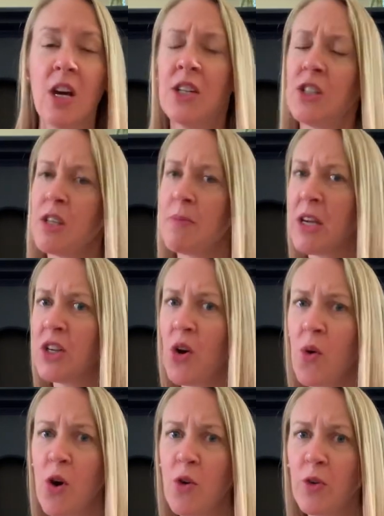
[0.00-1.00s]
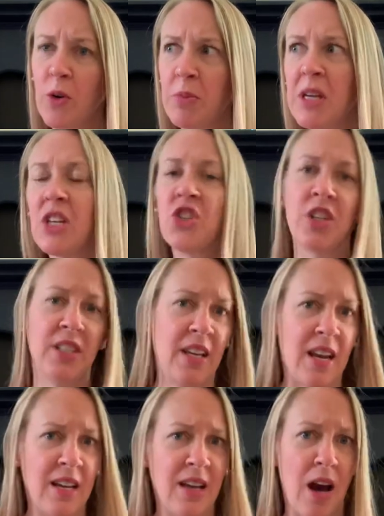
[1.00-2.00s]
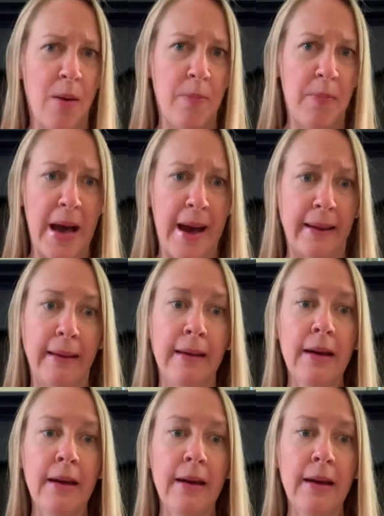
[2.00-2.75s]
so they might go over, be interested, and come back.